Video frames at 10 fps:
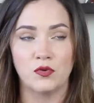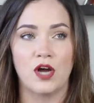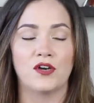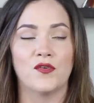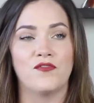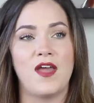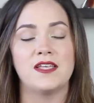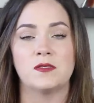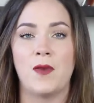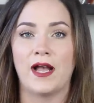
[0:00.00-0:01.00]
brought her
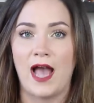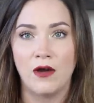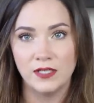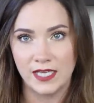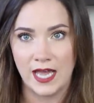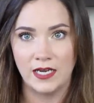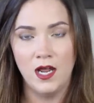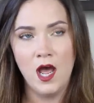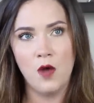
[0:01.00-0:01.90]
face back out again,